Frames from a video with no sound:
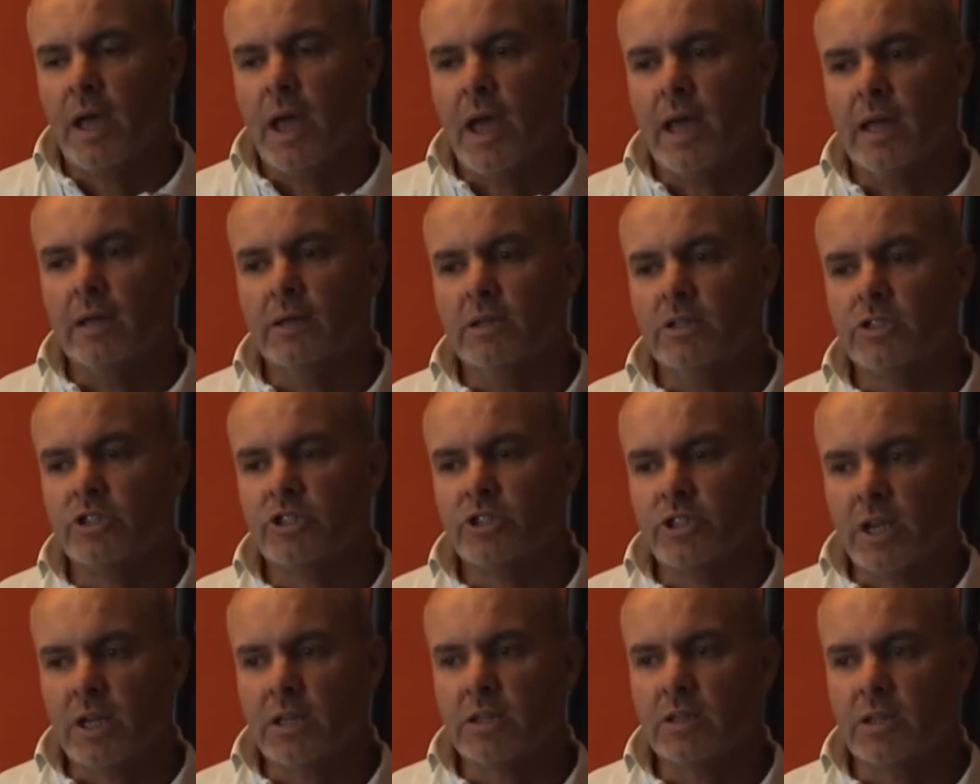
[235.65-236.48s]
And the
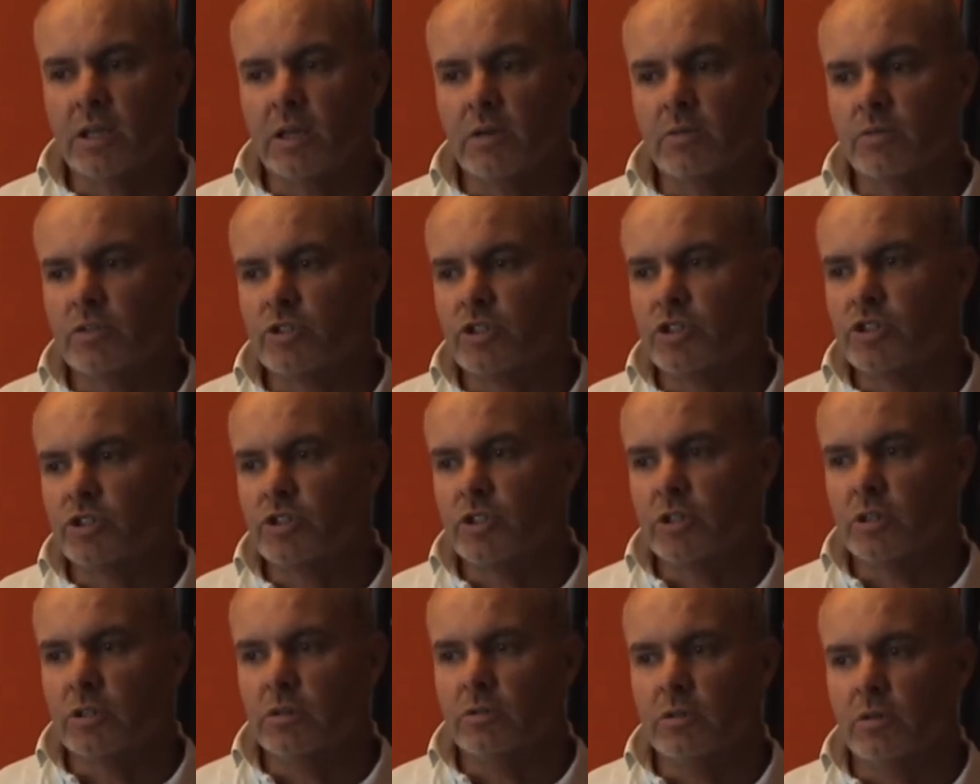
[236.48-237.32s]
second thing, which is
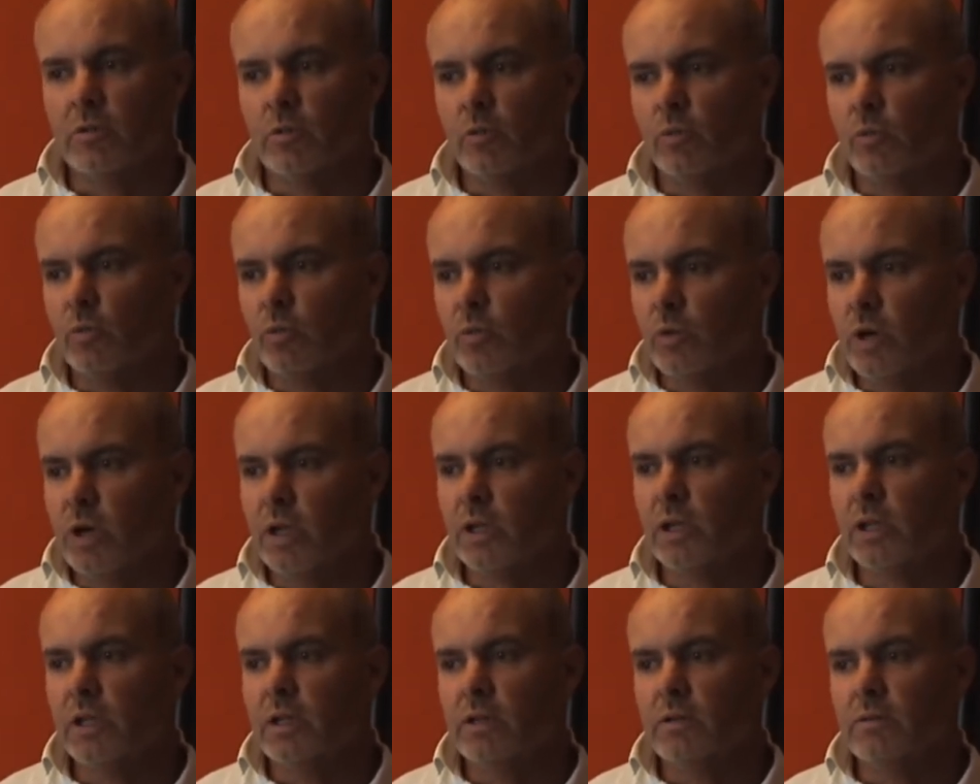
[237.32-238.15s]
the
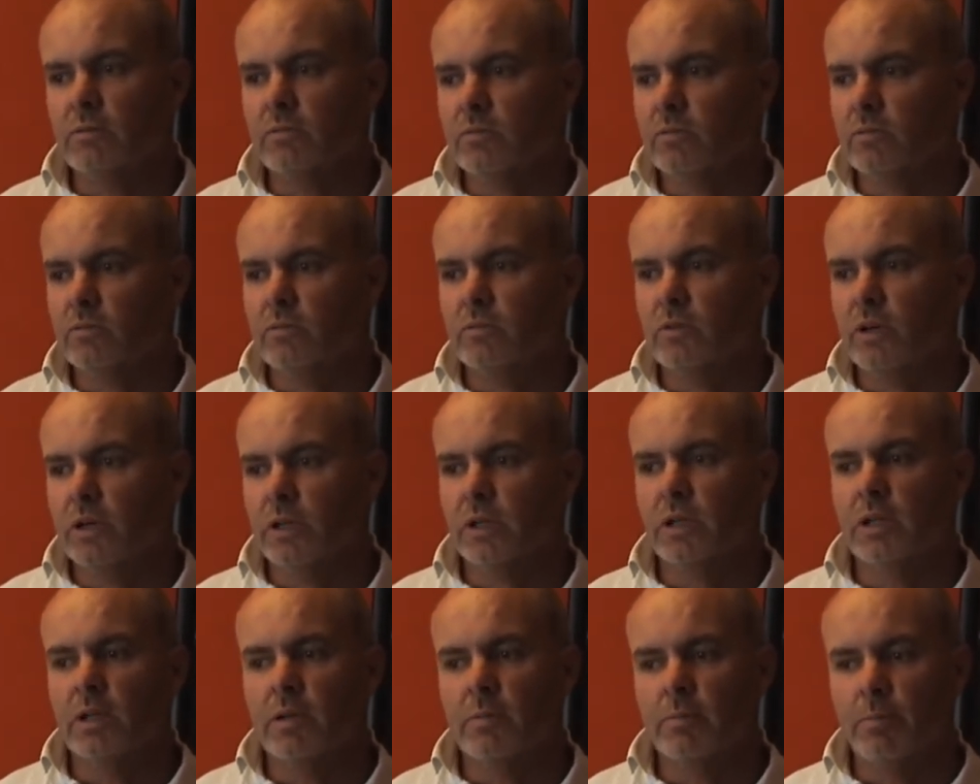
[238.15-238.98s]
really,
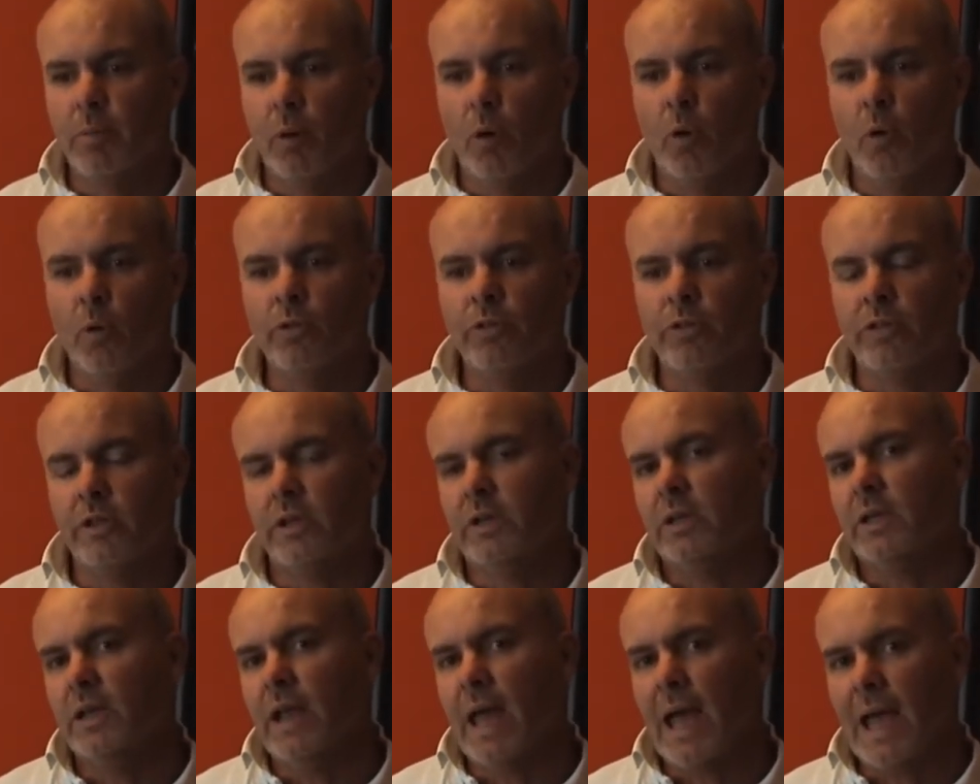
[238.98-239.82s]
really important
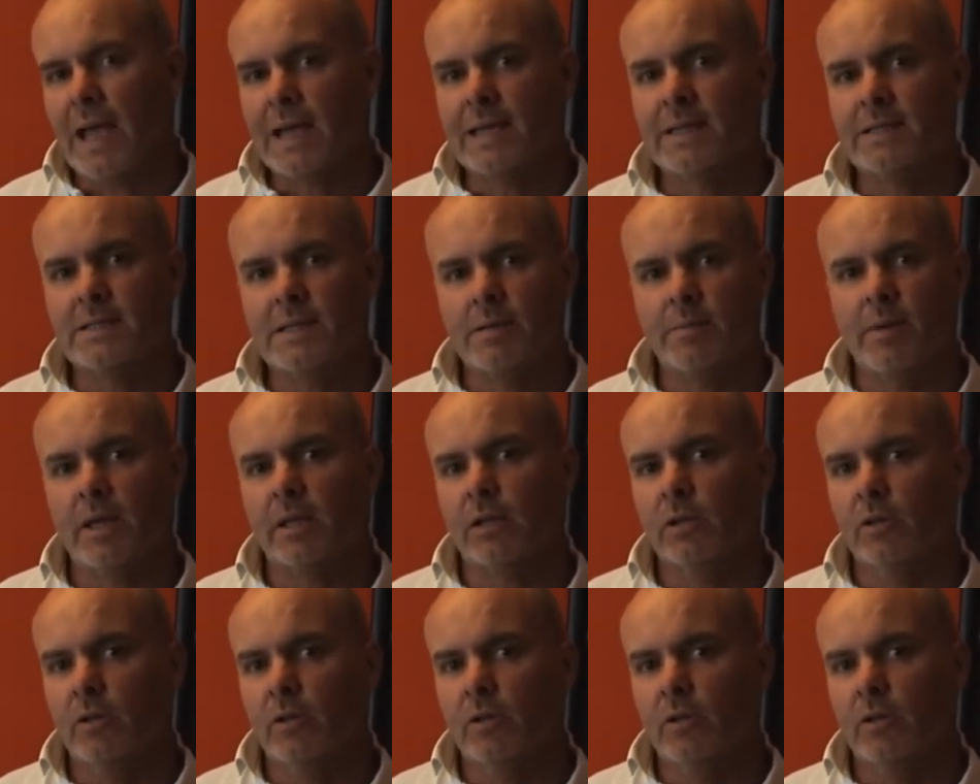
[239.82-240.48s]
thing in academic